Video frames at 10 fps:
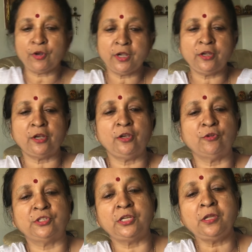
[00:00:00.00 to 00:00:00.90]

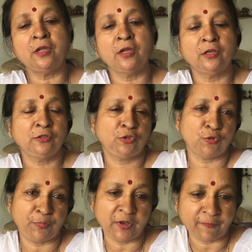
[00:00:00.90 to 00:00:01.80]
introducing two
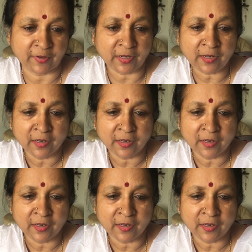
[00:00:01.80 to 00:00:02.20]
people.